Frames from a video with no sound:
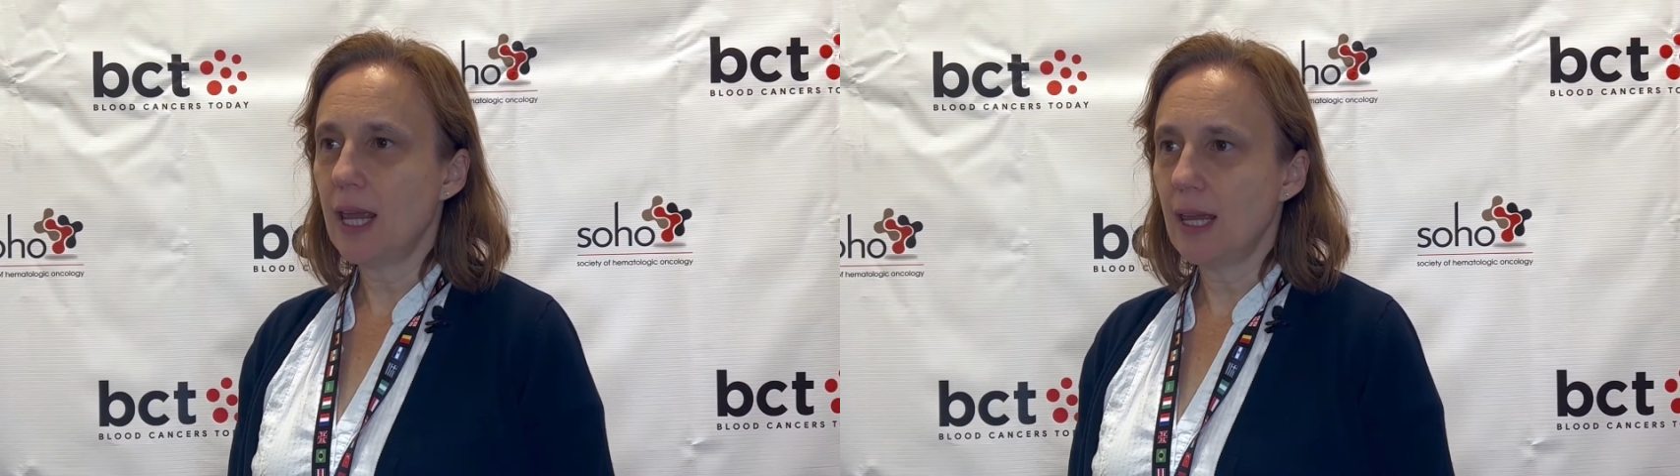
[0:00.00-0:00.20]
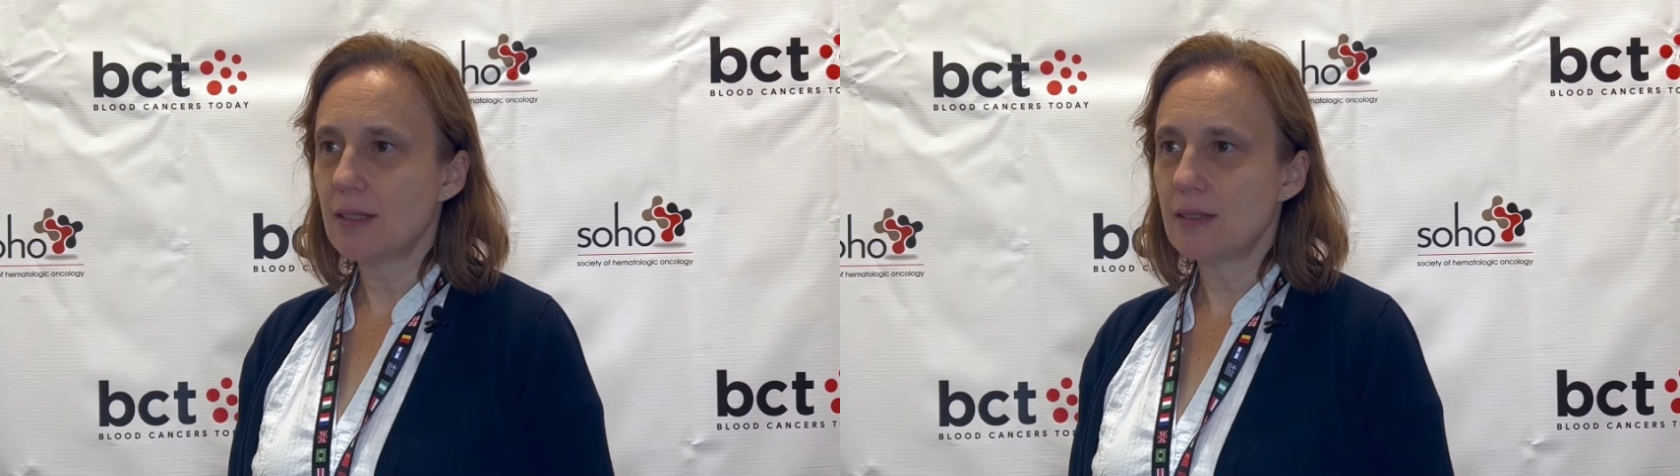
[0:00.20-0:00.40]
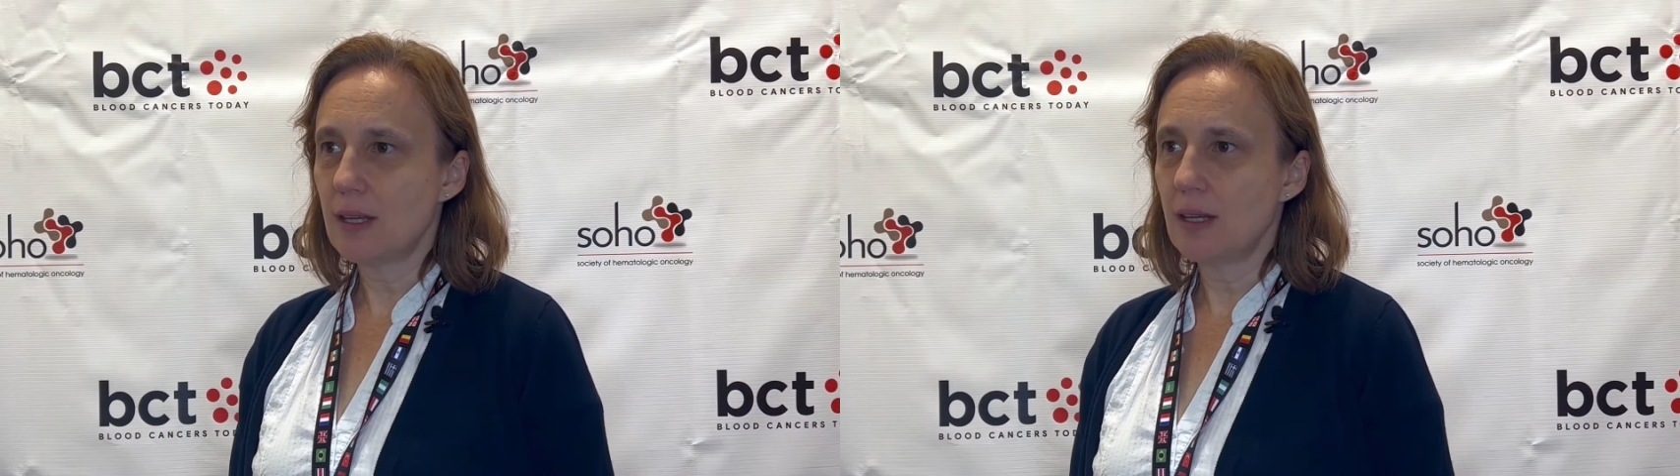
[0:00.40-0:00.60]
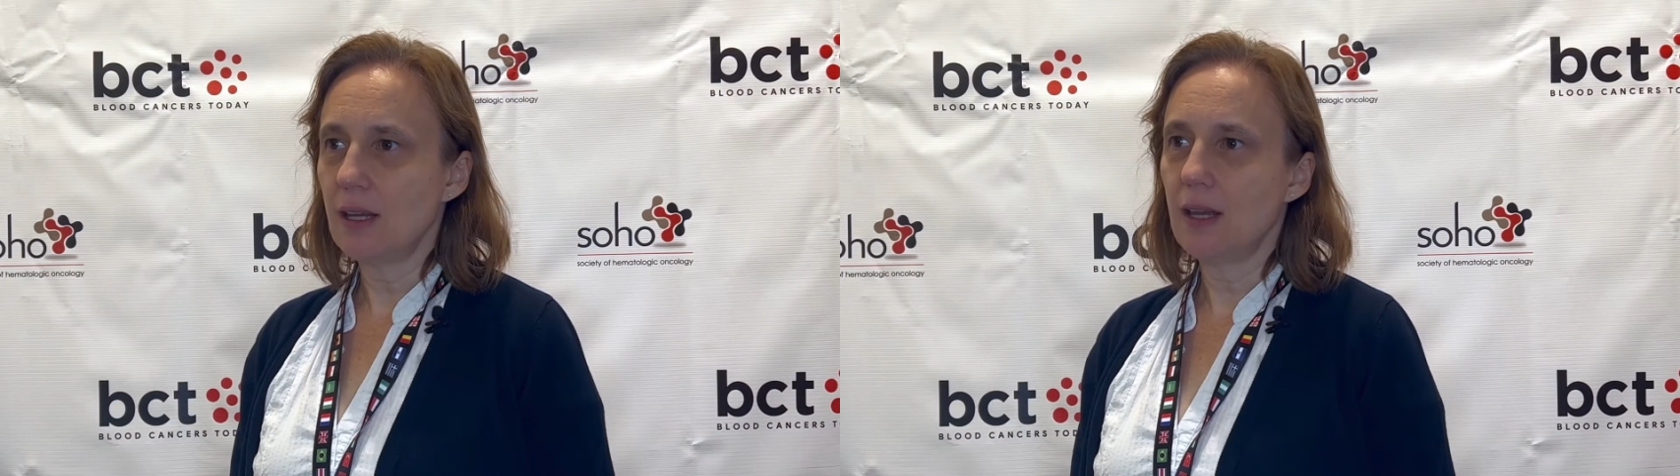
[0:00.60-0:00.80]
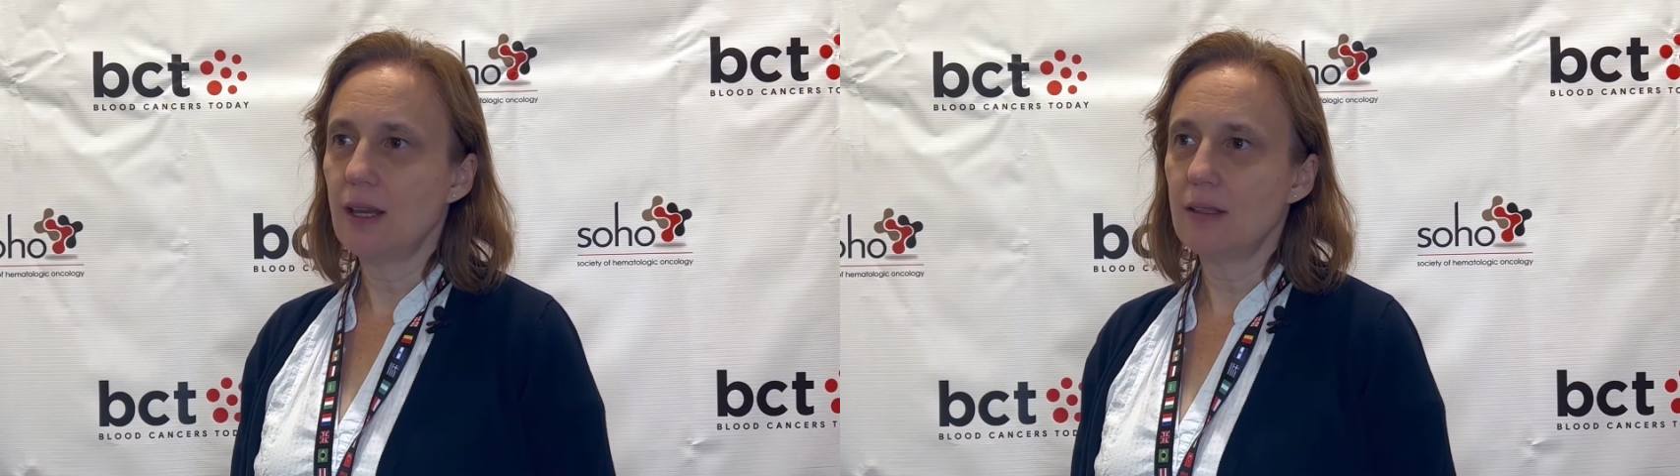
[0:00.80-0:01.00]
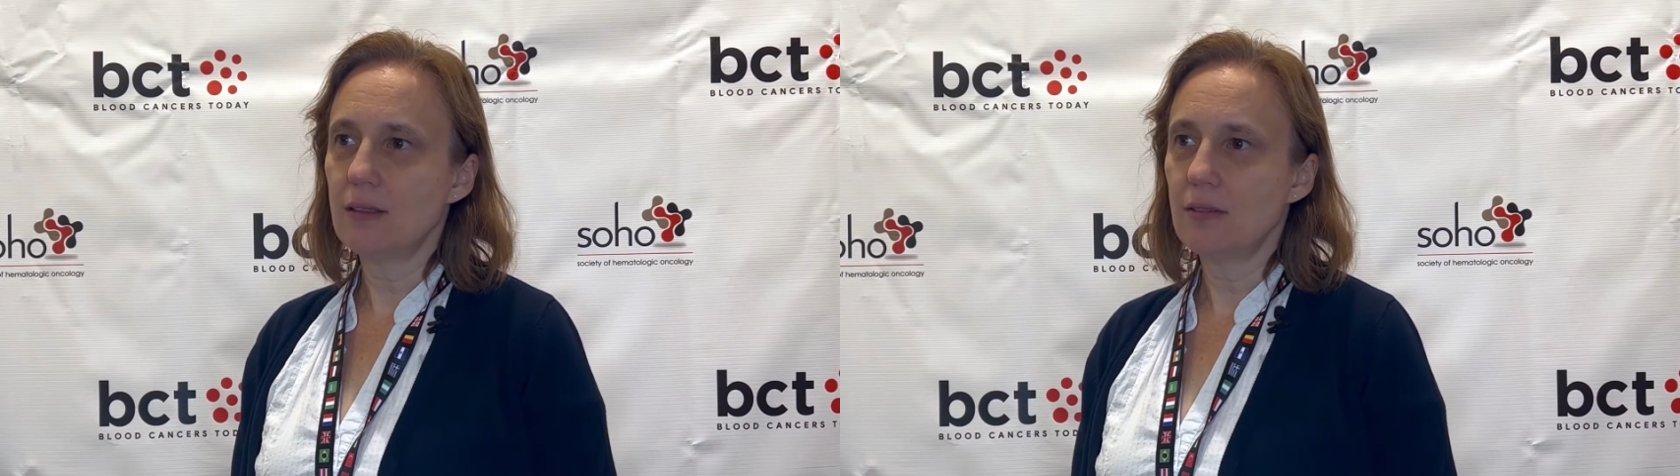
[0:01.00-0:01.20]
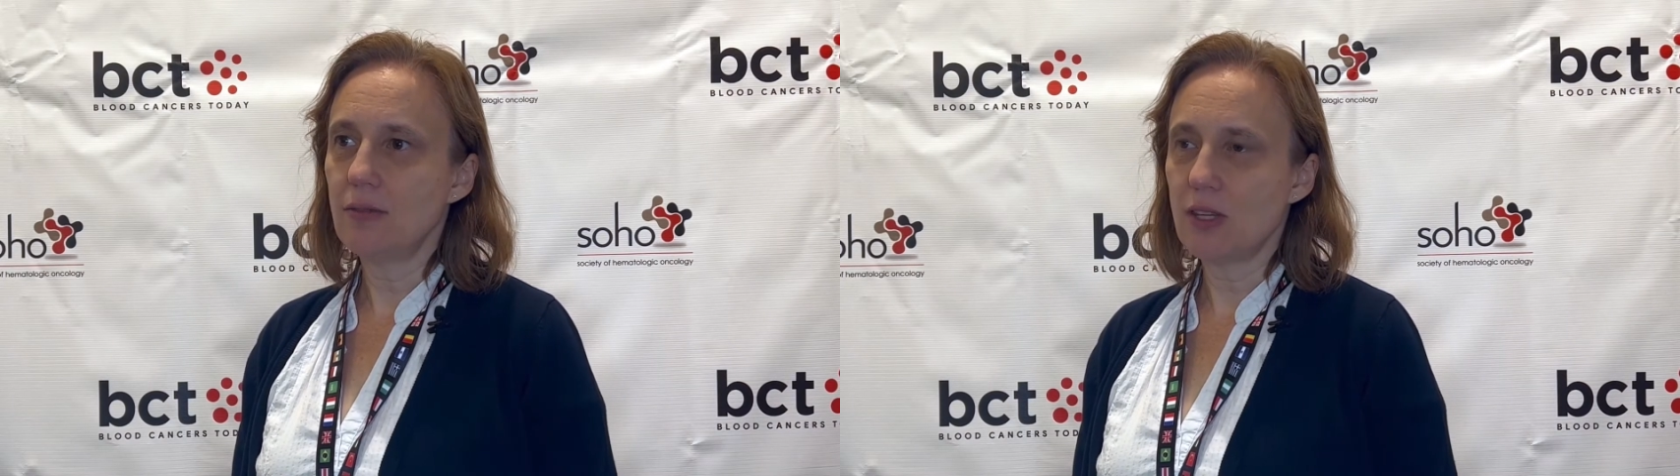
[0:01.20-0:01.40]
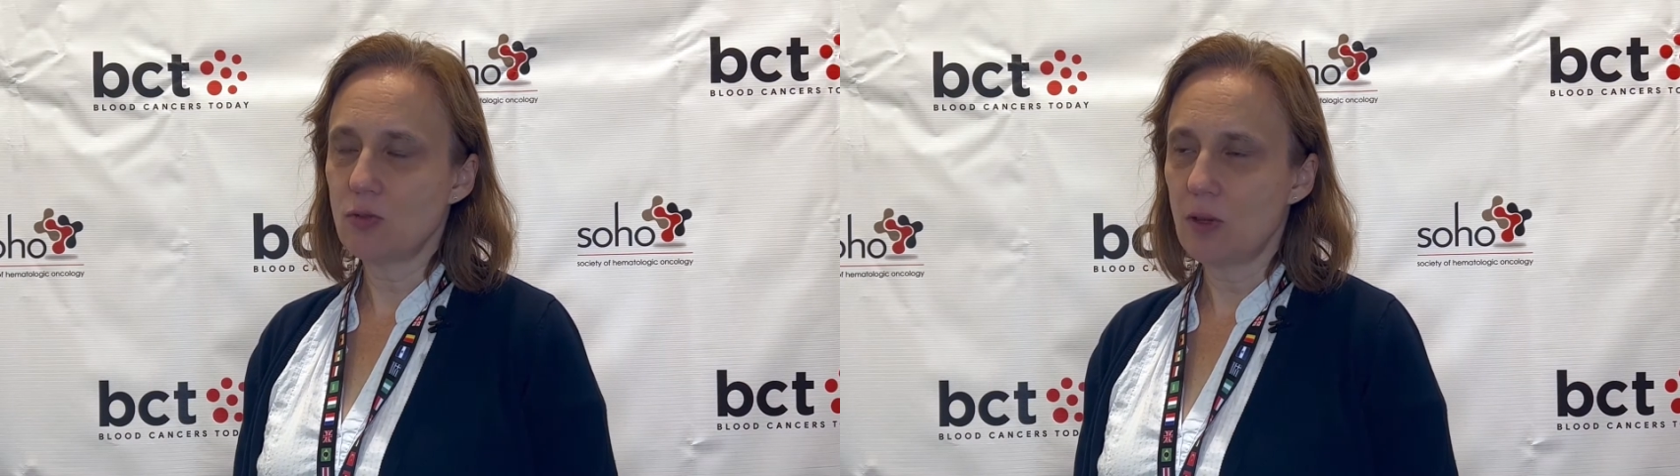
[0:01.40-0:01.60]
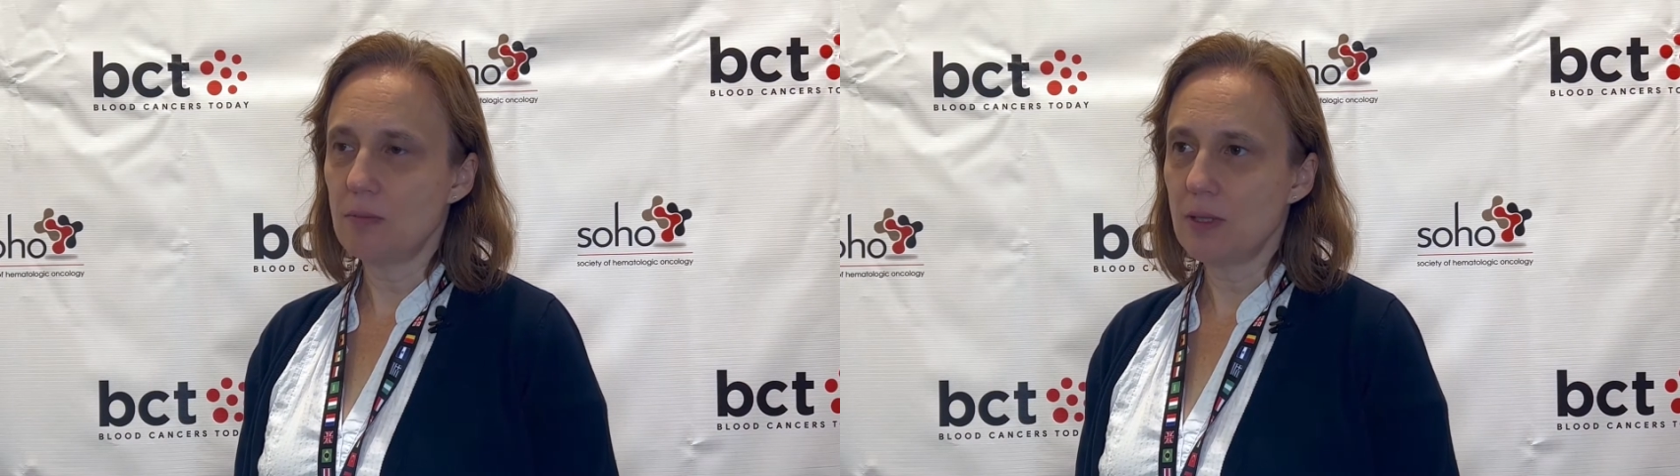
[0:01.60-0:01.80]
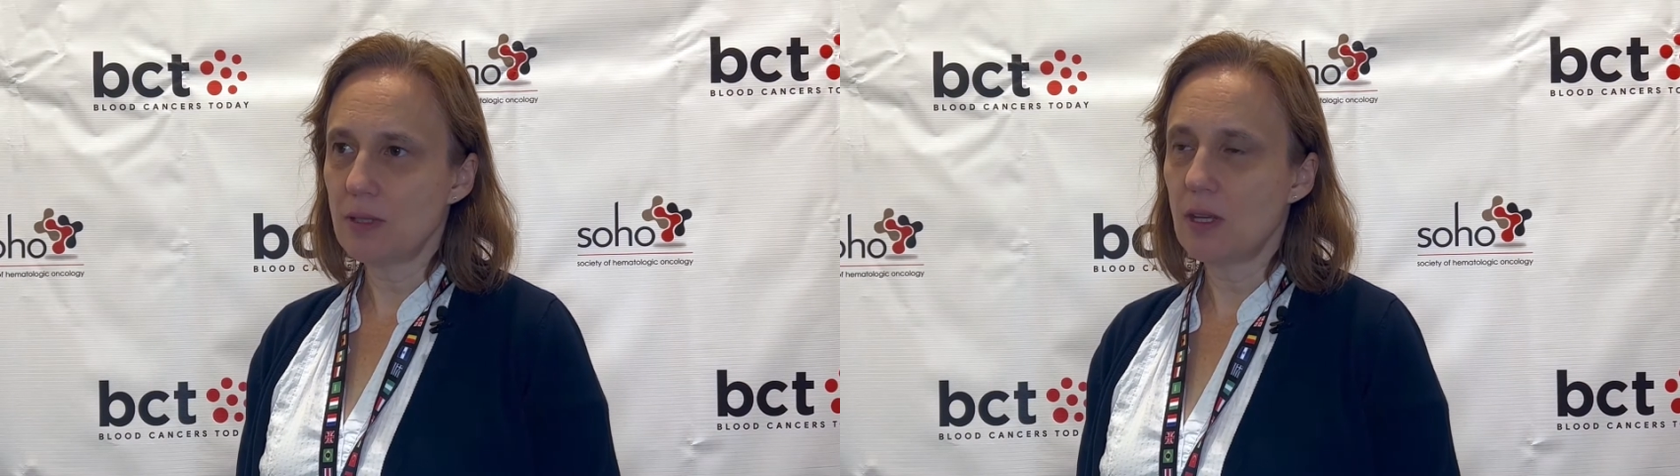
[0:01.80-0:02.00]
A study and the phase
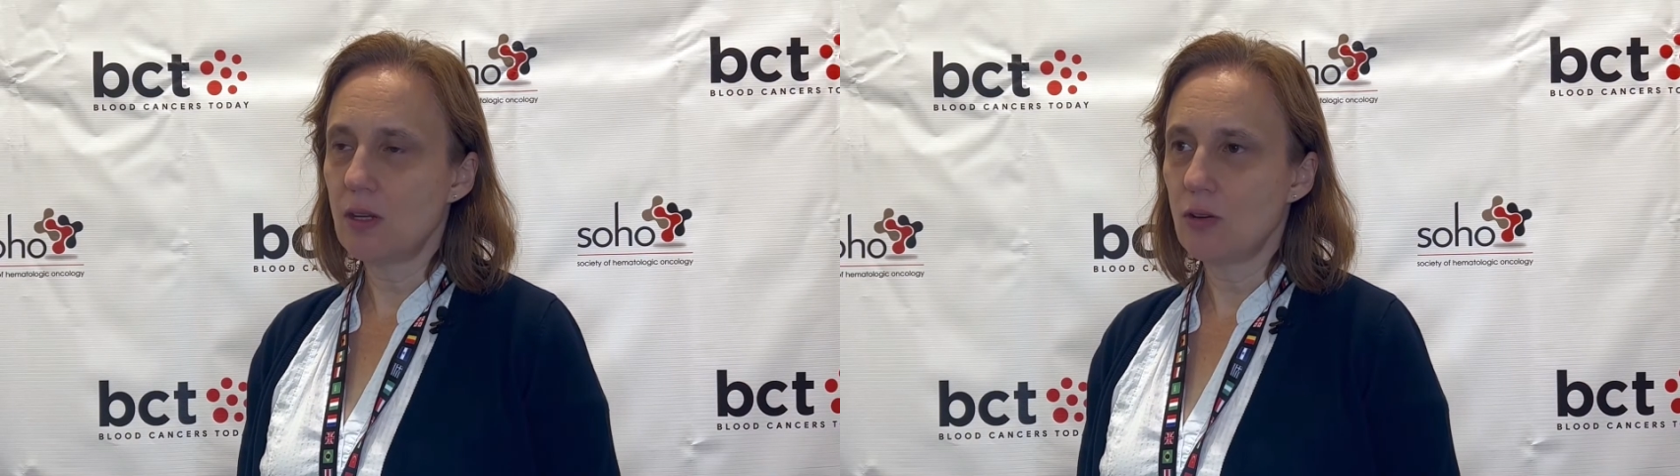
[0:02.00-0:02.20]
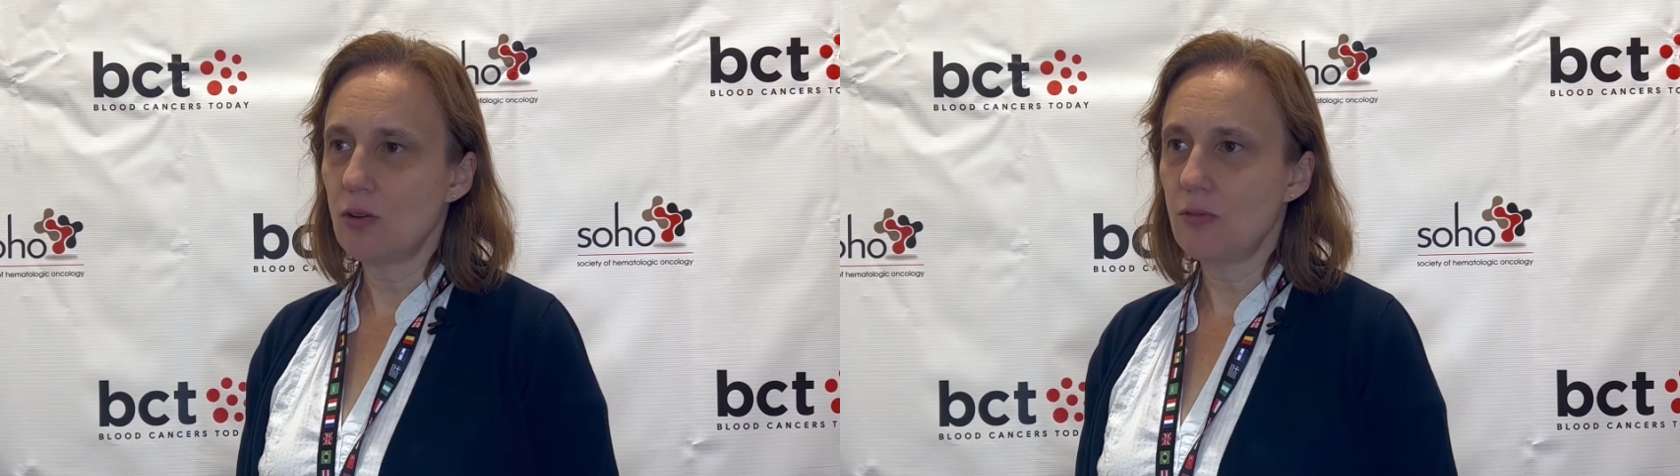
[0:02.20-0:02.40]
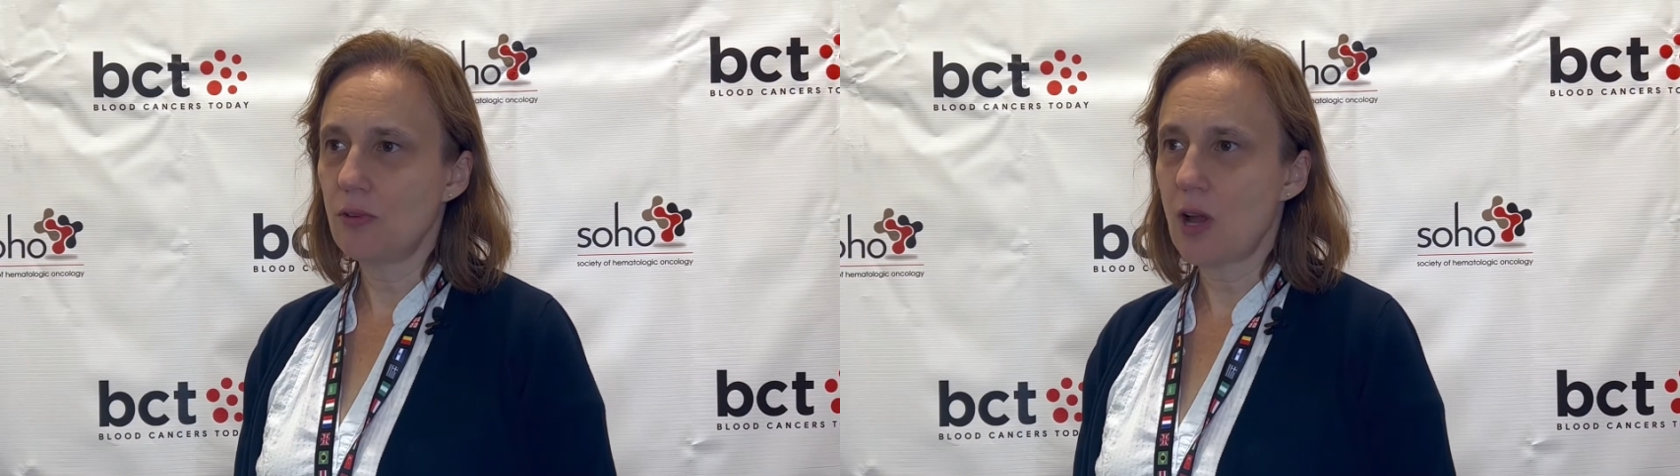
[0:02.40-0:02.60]
1b study of